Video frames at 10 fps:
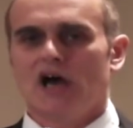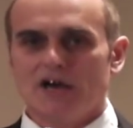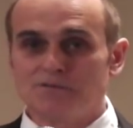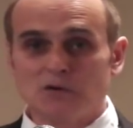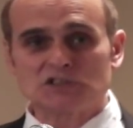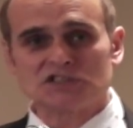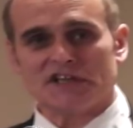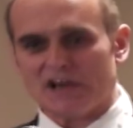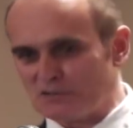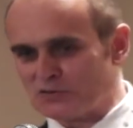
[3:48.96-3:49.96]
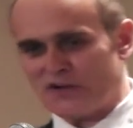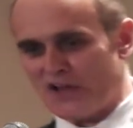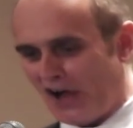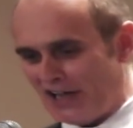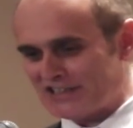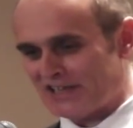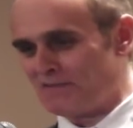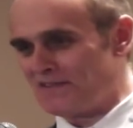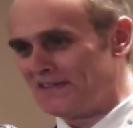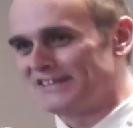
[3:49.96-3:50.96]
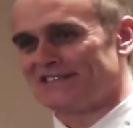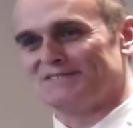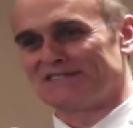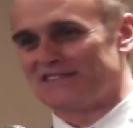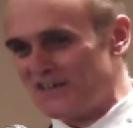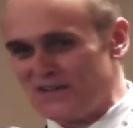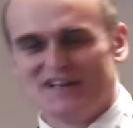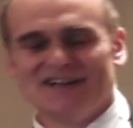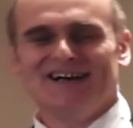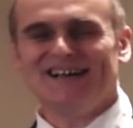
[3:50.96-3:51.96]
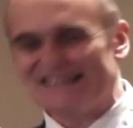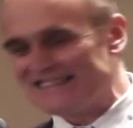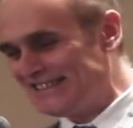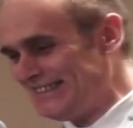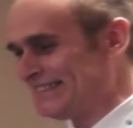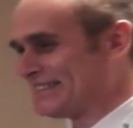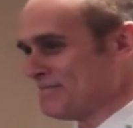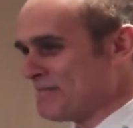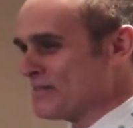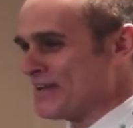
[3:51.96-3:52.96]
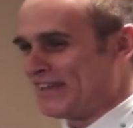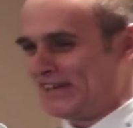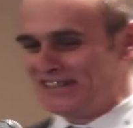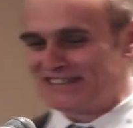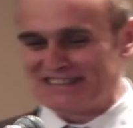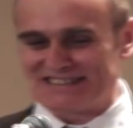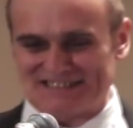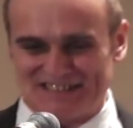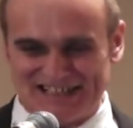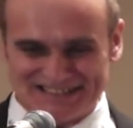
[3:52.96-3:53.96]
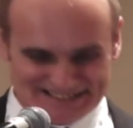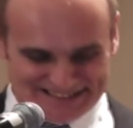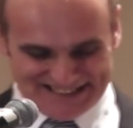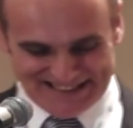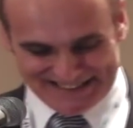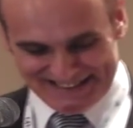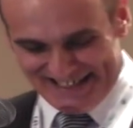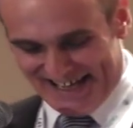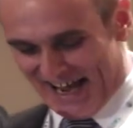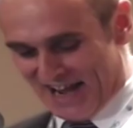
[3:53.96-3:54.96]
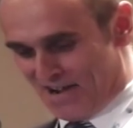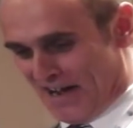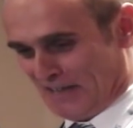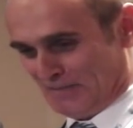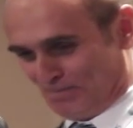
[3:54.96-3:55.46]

Unfortunately, I was already hijacked with this. I was so, oh, someone already used this slide today. Anyway.